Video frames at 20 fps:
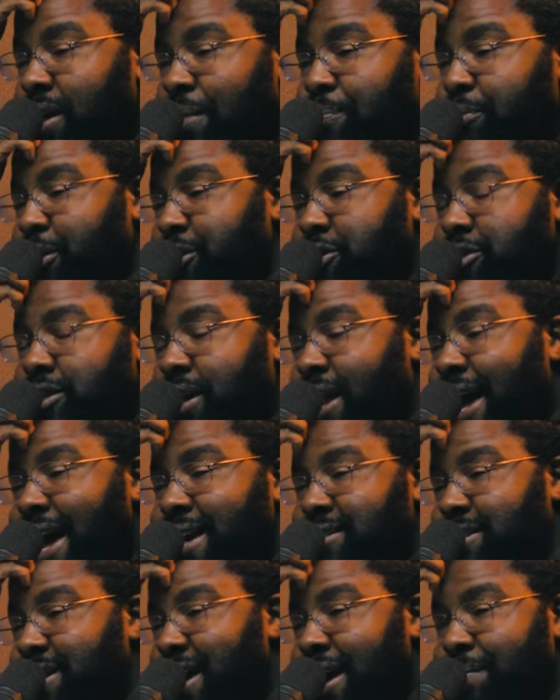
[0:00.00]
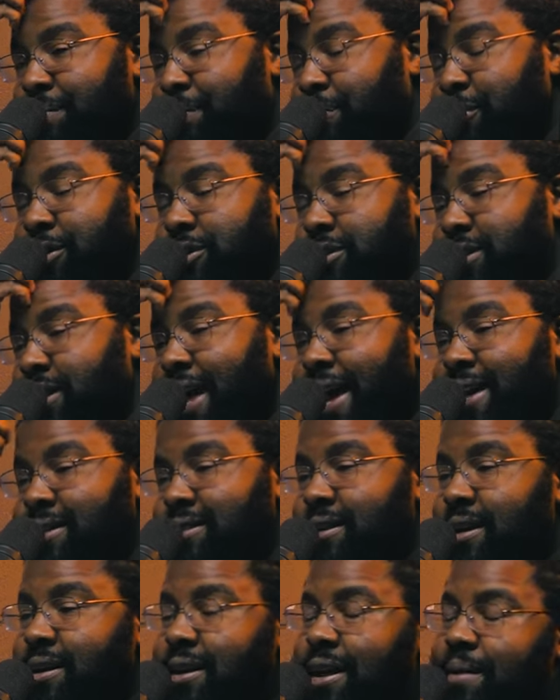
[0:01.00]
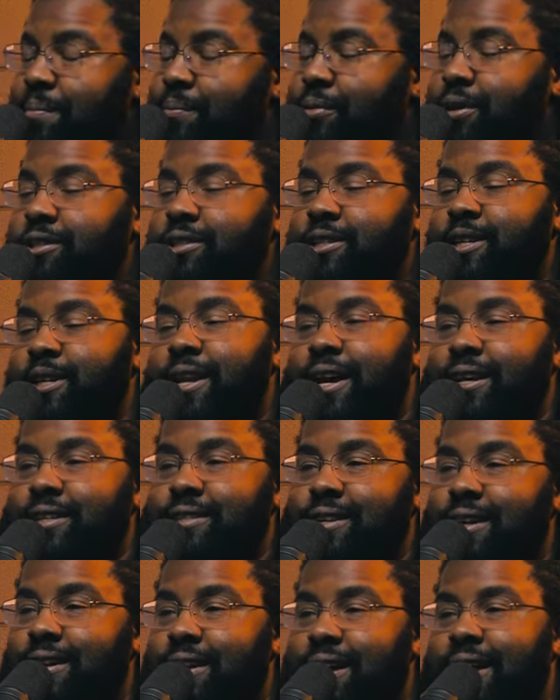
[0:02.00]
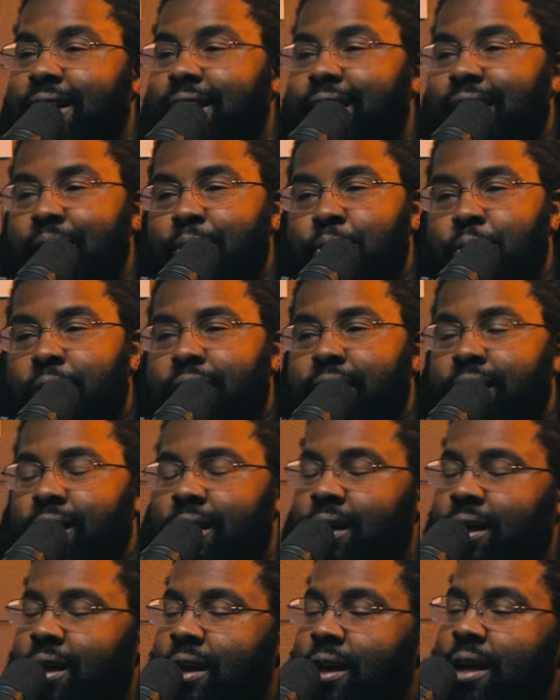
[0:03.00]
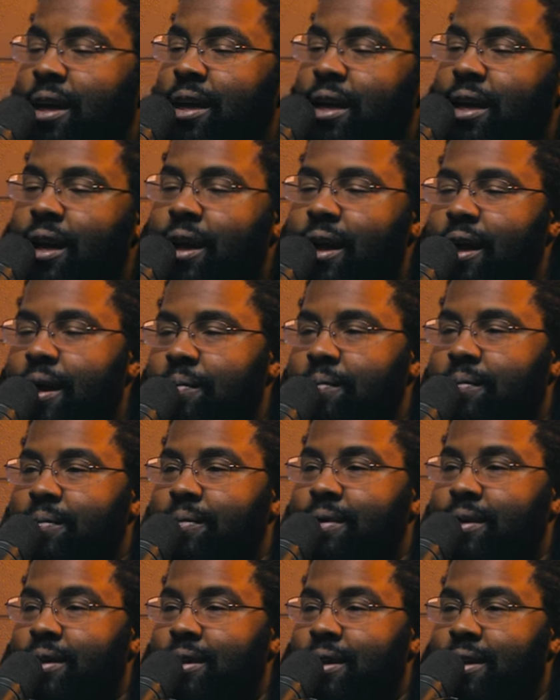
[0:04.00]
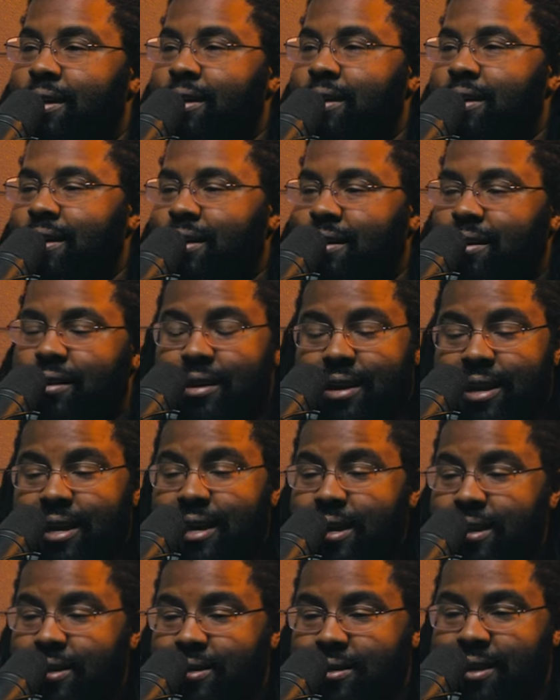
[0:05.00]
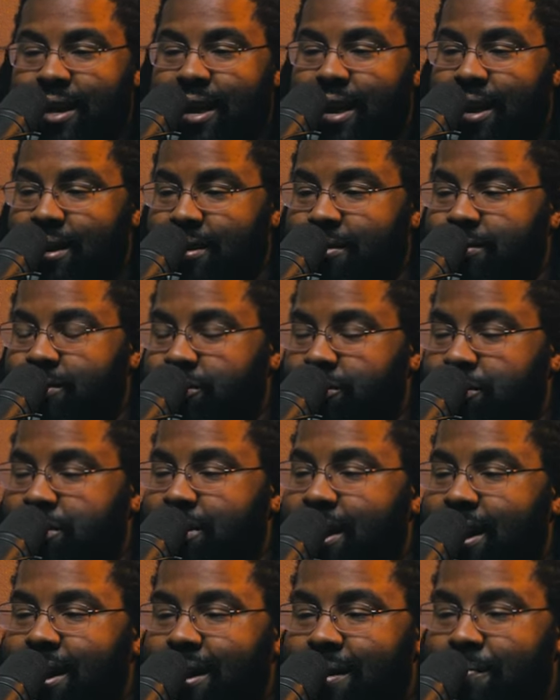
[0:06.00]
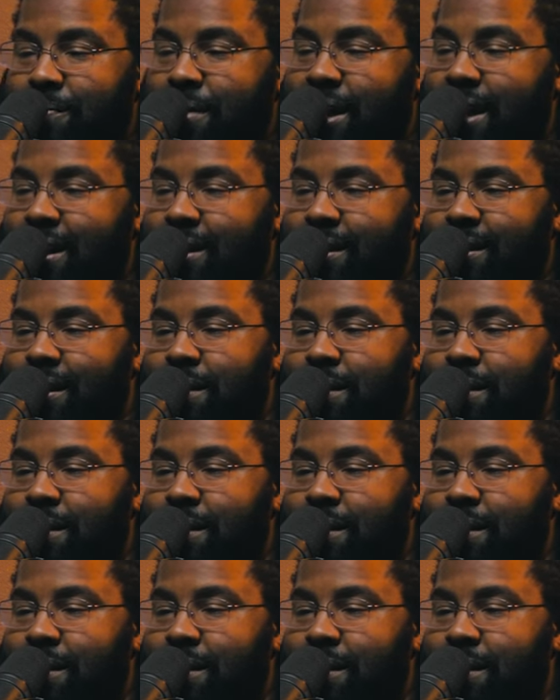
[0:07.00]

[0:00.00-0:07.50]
I preached it last night and preached it last Sunday. I'm preaching it next Sunday. I can't wait. Yeah. It's your um, it's your life's work. It is, and yeah. it's just like man.